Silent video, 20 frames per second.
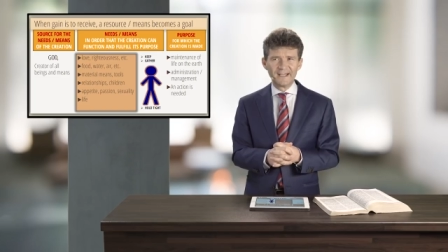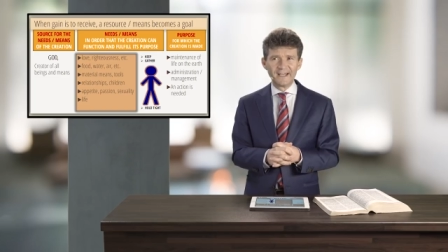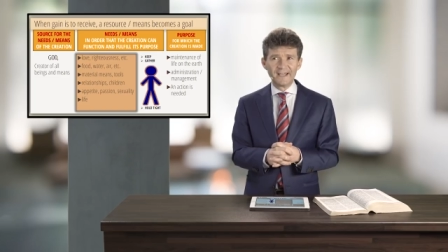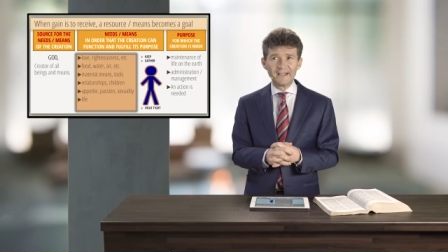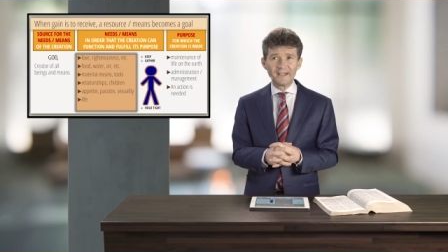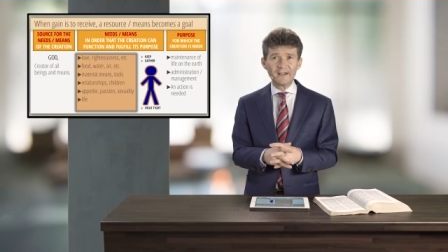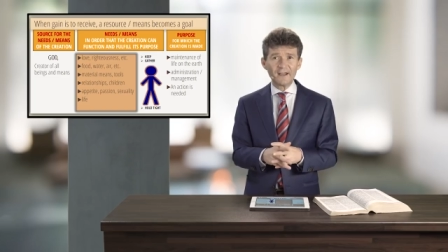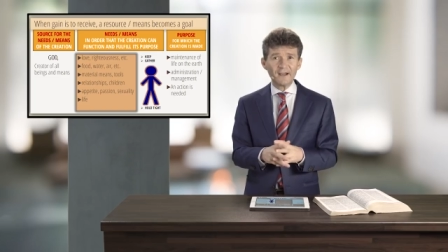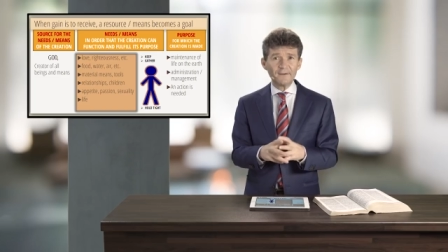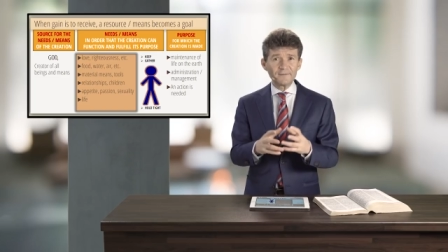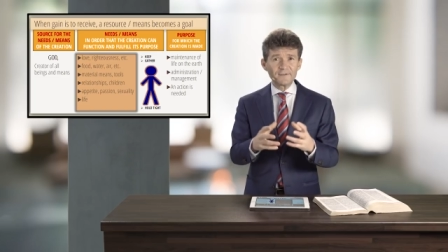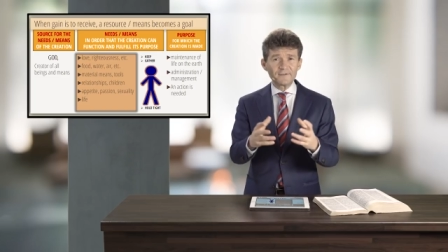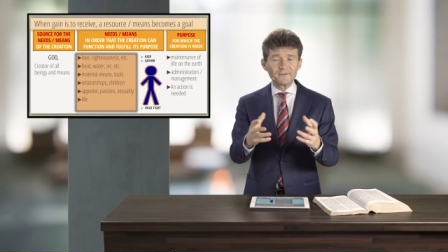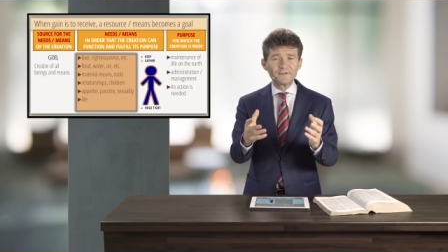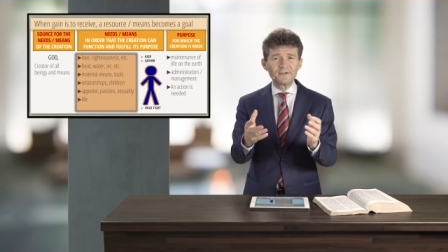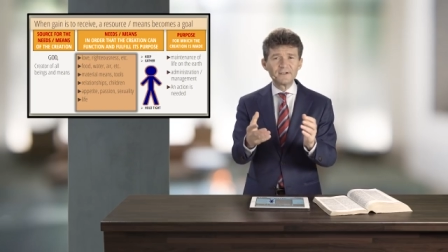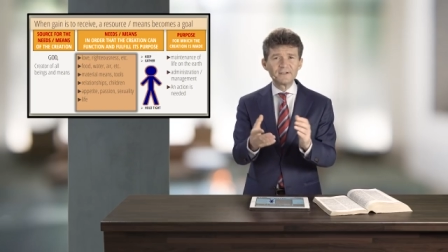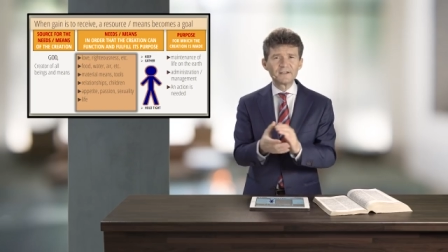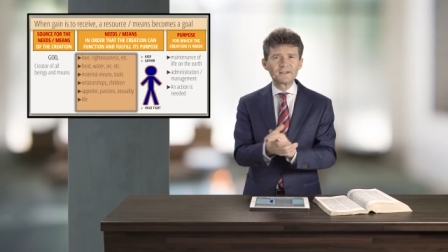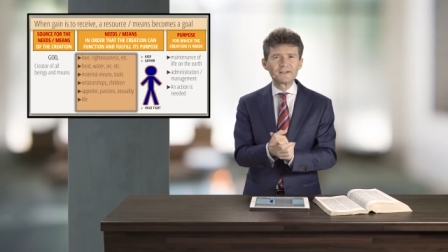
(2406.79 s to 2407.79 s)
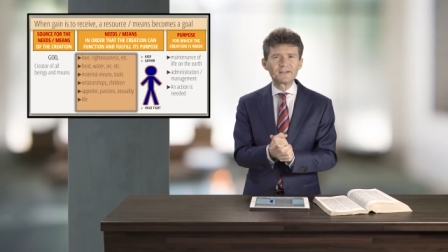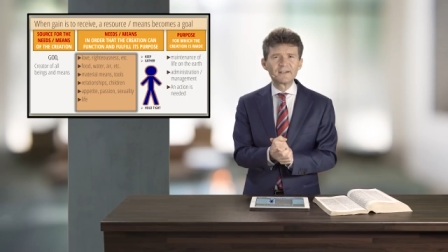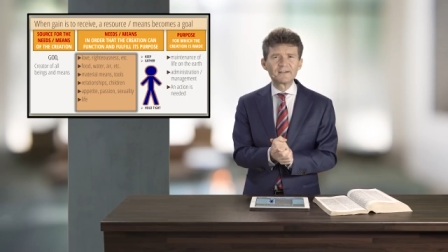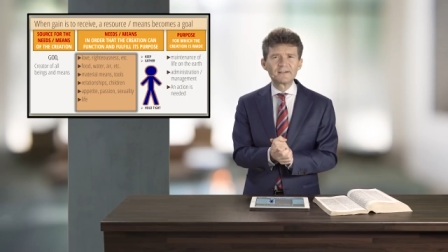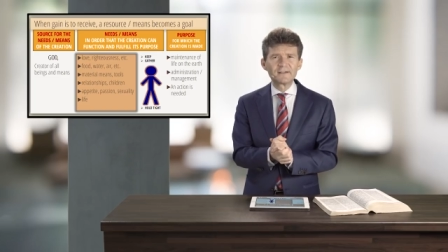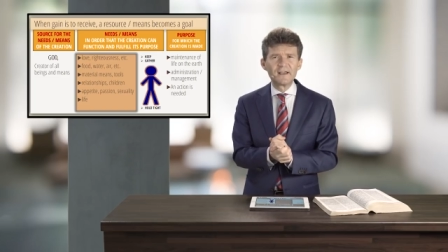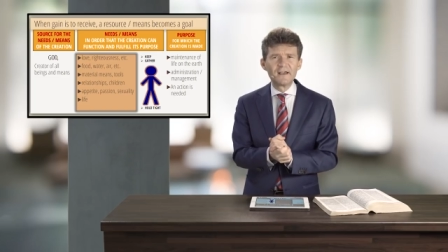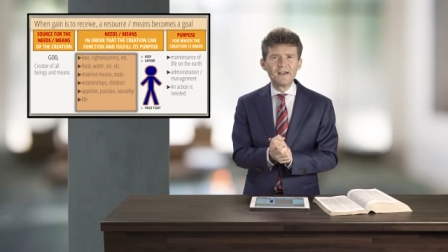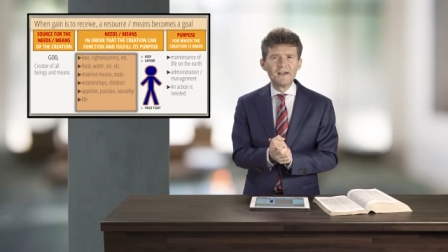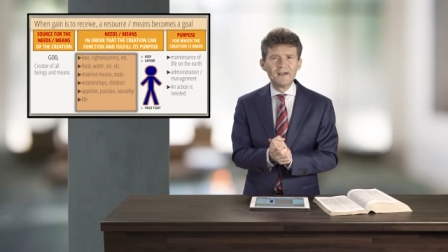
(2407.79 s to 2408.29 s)
And he comes to Jesus and
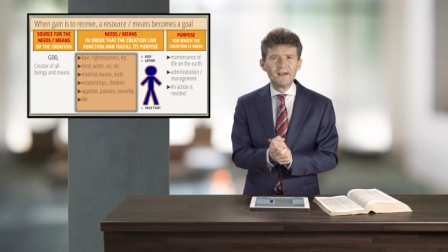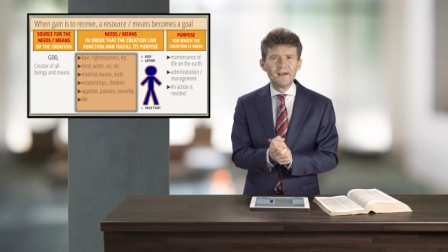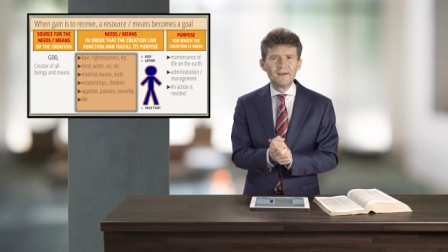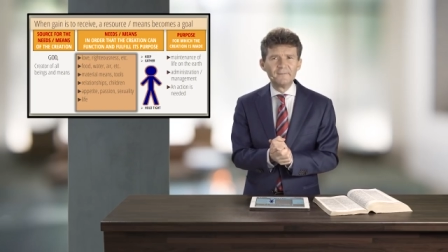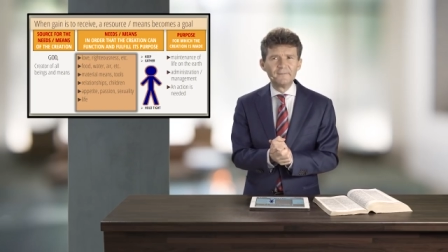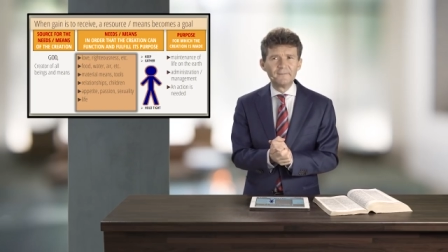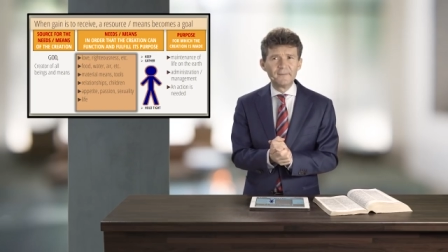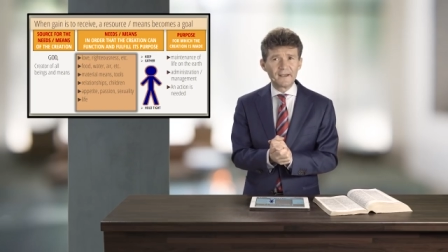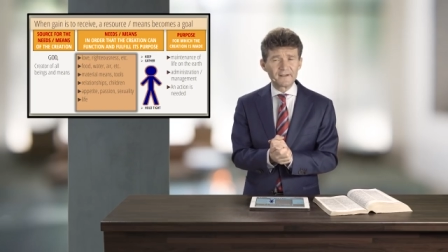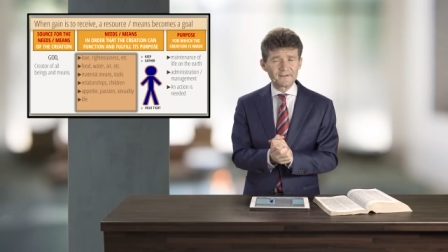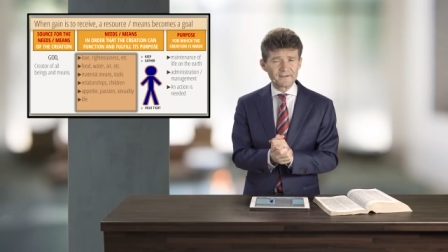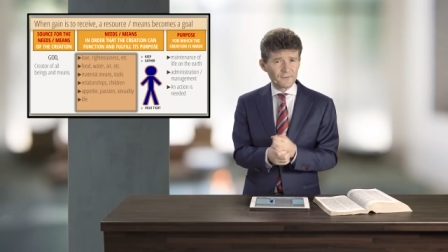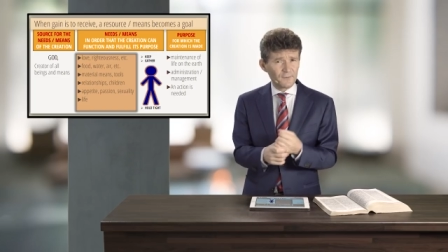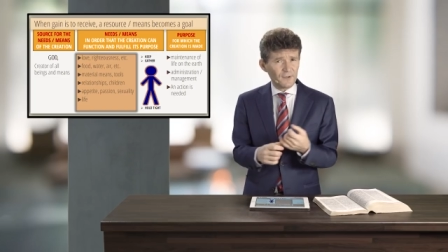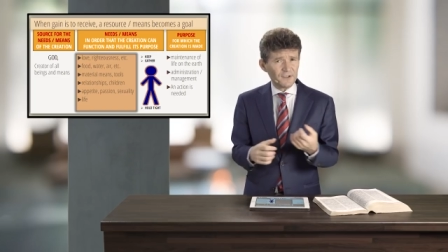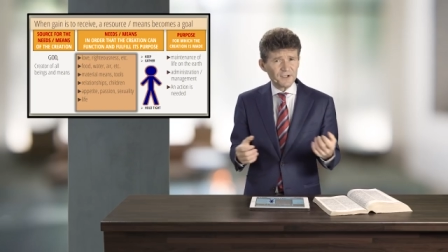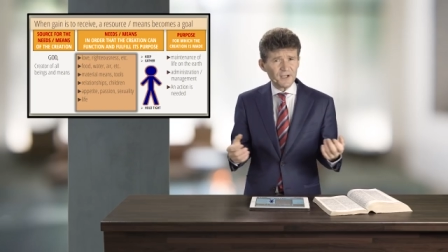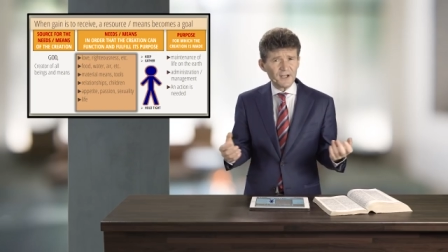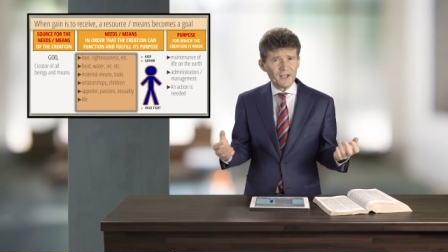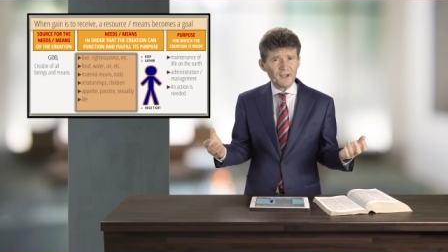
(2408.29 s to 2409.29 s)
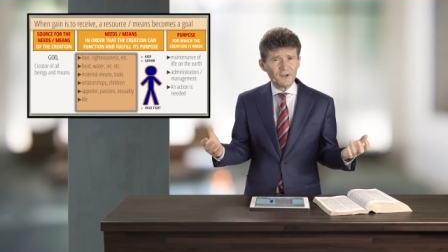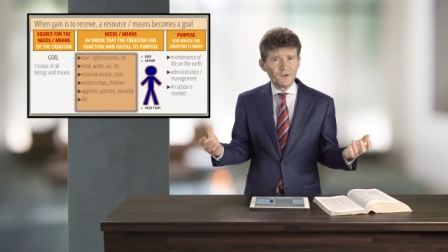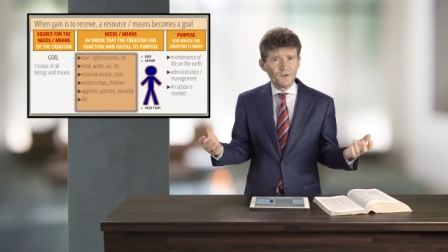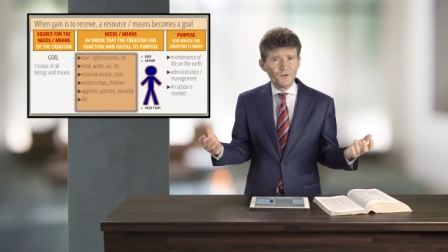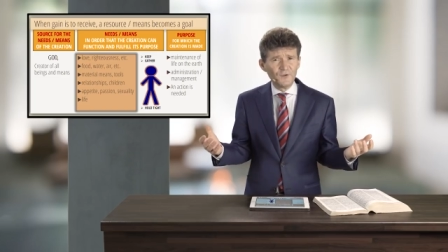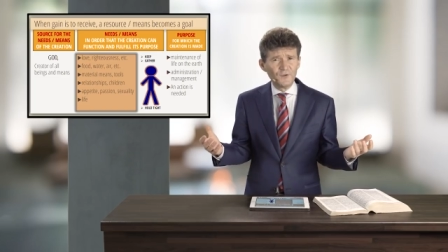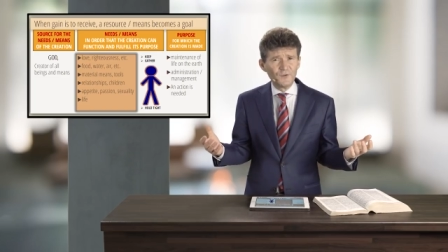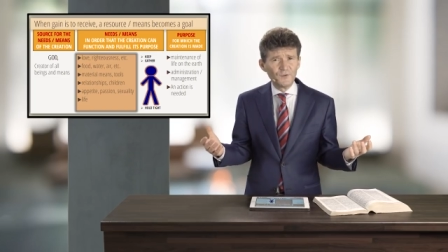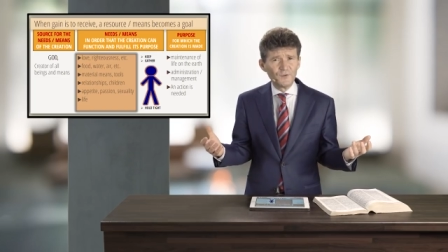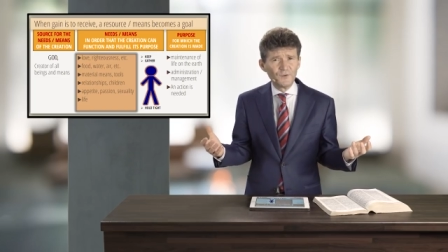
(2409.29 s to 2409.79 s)
says, Master, what shall I
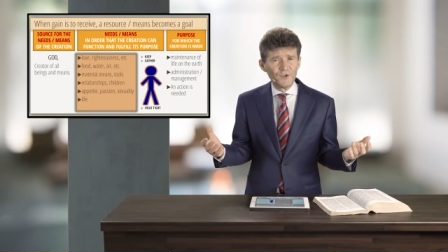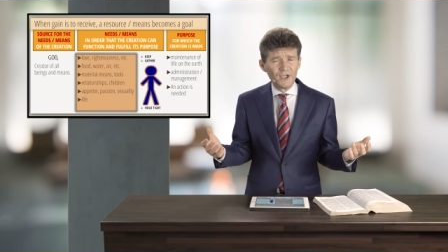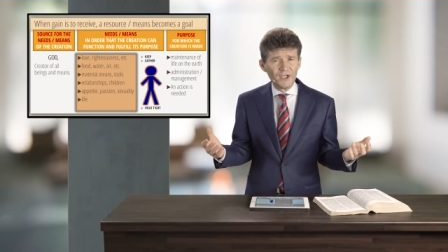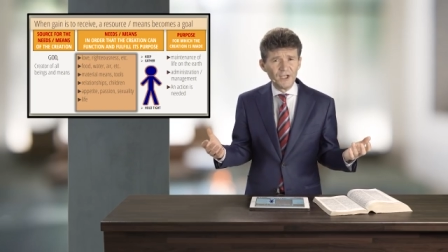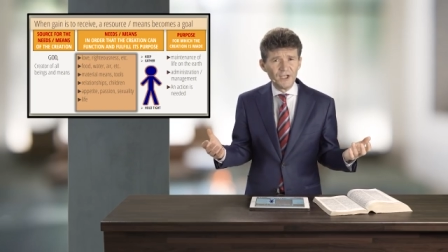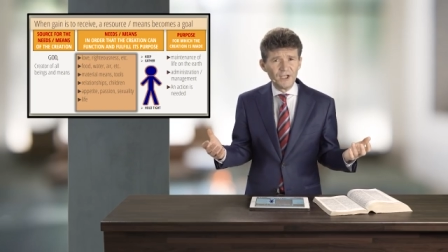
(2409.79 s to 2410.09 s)
do